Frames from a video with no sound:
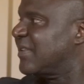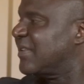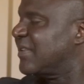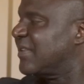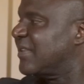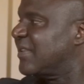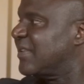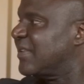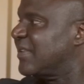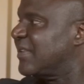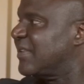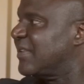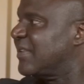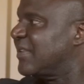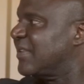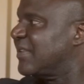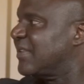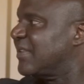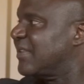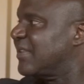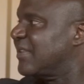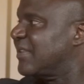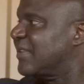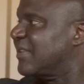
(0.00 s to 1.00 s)

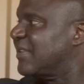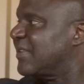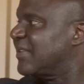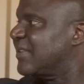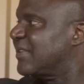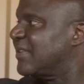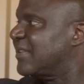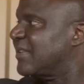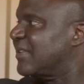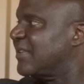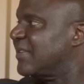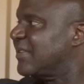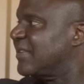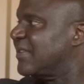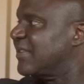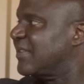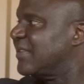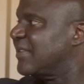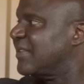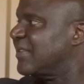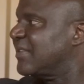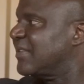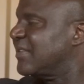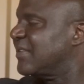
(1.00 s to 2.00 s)

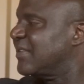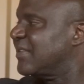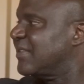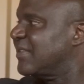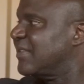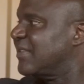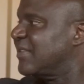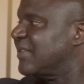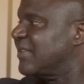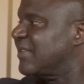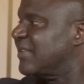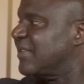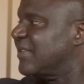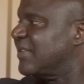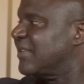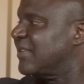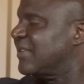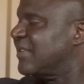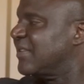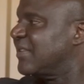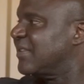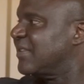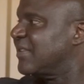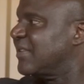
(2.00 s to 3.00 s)

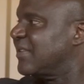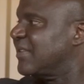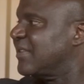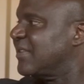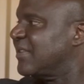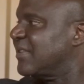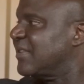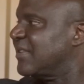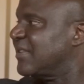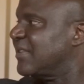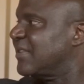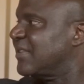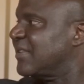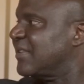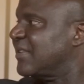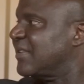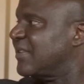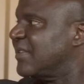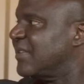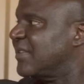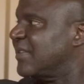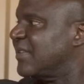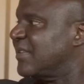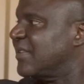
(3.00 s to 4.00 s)

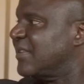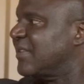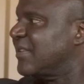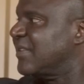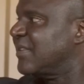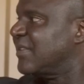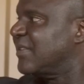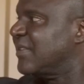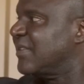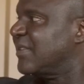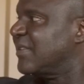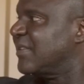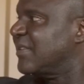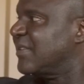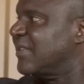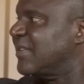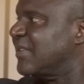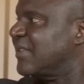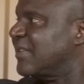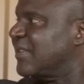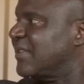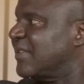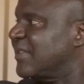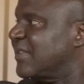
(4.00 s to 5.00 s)

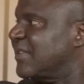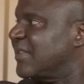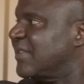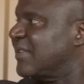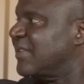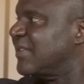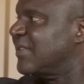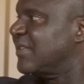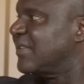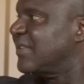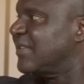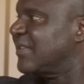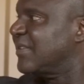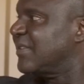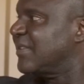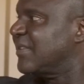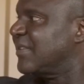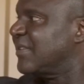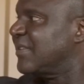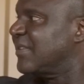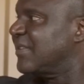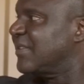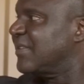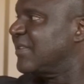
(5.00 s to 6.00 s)

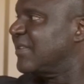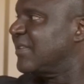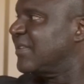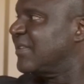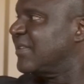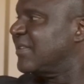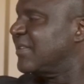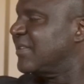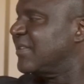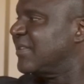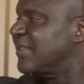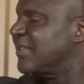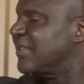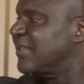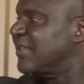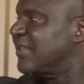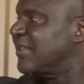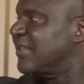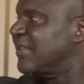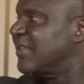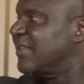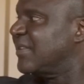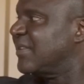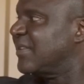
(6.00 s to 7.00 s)

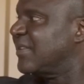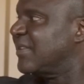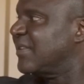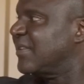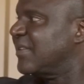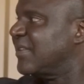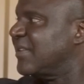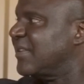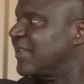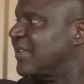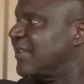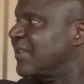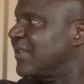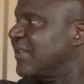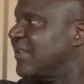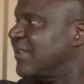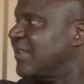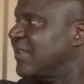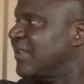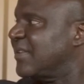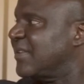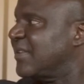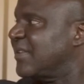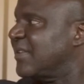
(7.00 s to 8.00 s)
No words are spoken by the person on screen.